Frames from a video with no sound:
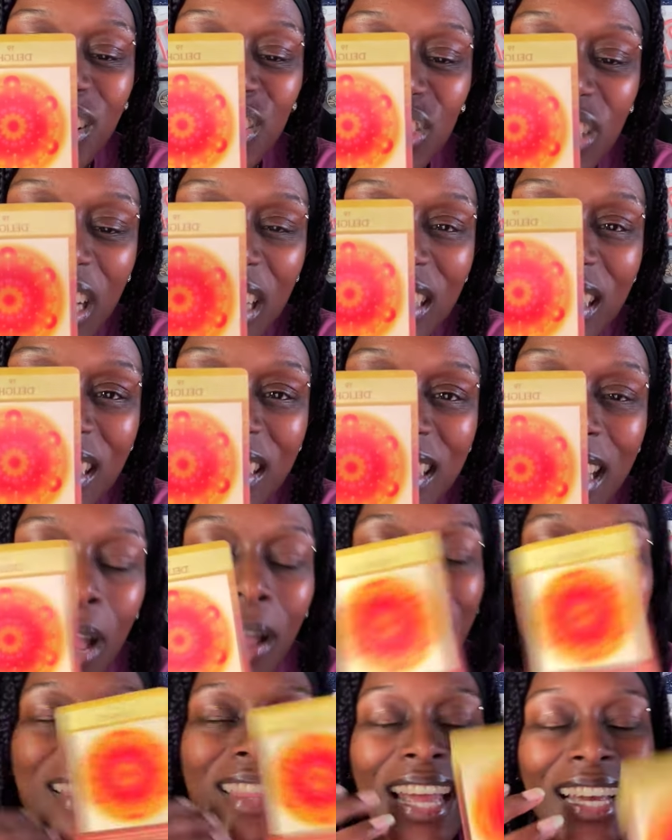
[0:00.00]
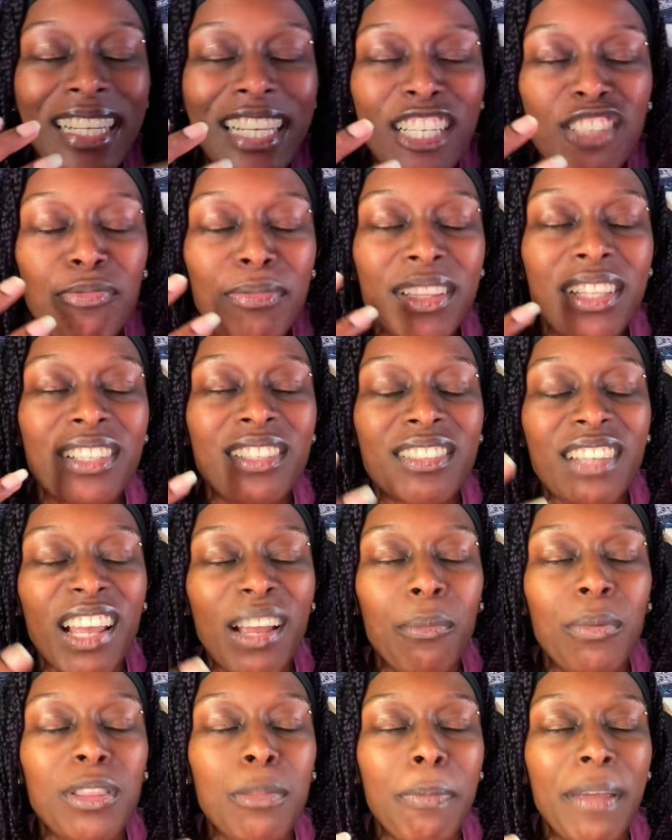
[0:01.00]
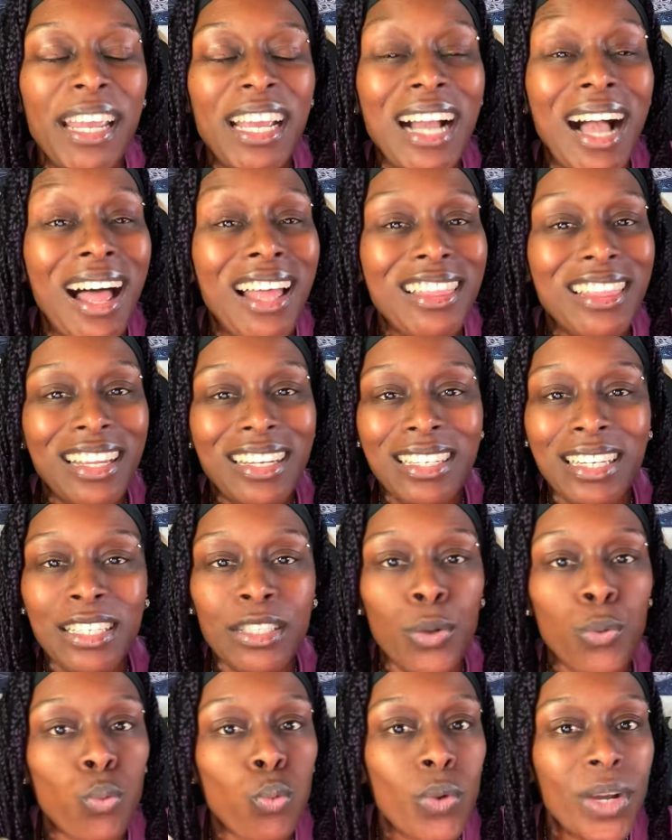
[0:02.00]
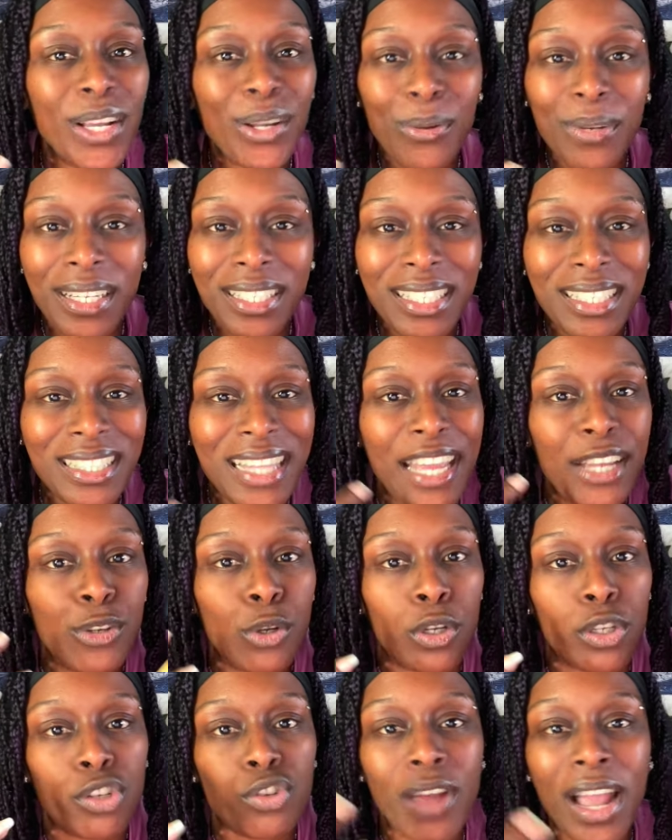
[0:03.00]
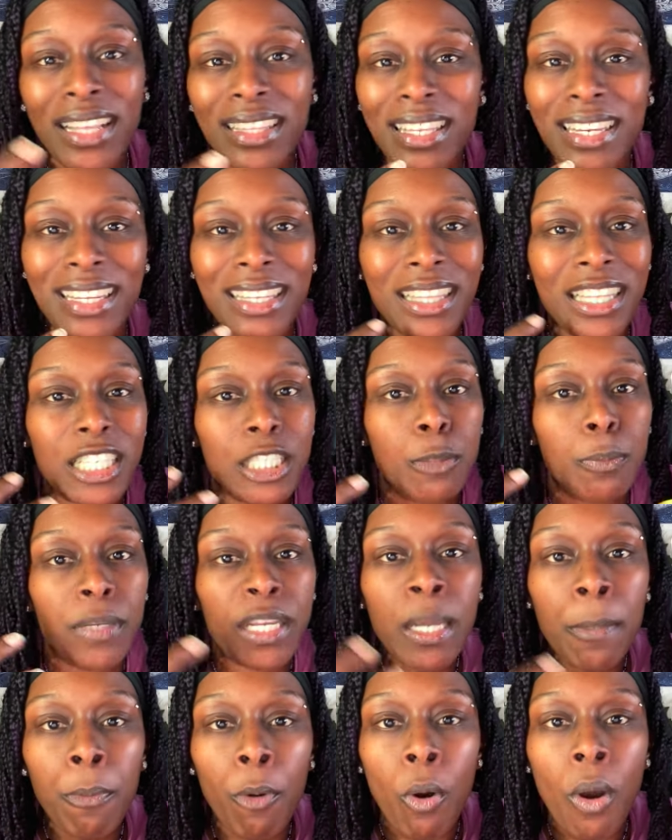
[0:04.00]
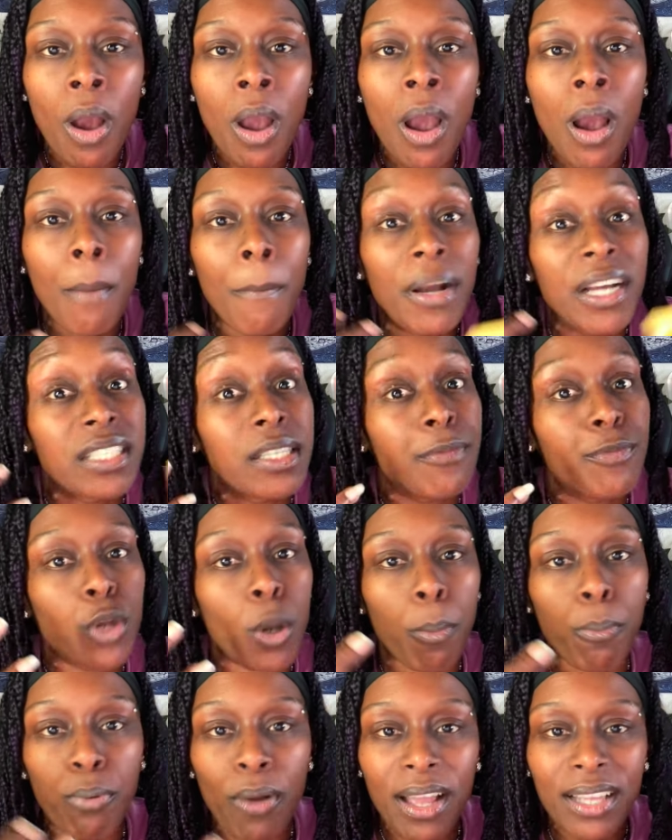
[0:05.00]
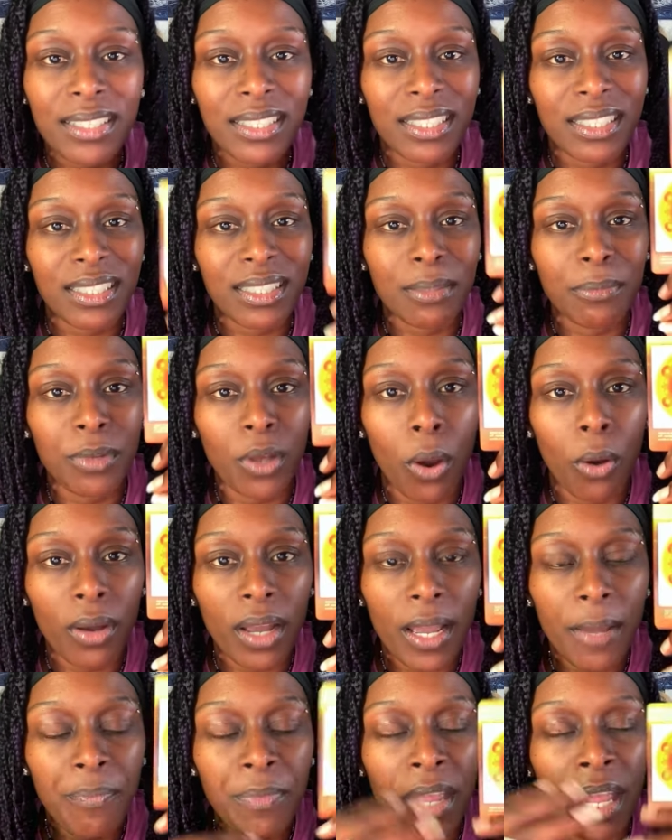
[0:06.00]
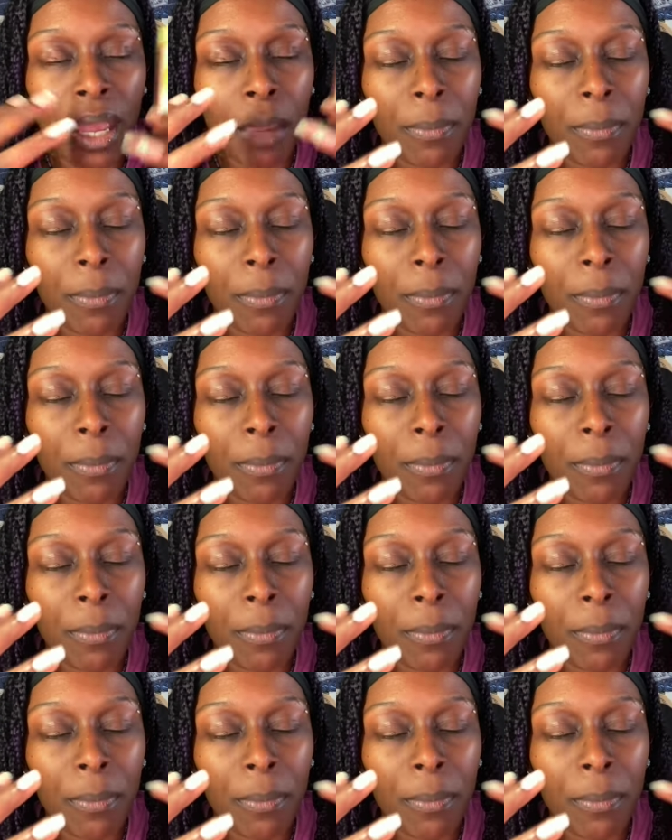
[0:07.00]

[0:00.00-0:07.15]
Check this out. And that gives me the same with being authentic, the realness. It's like you're attracting in these people because of your presence, okay?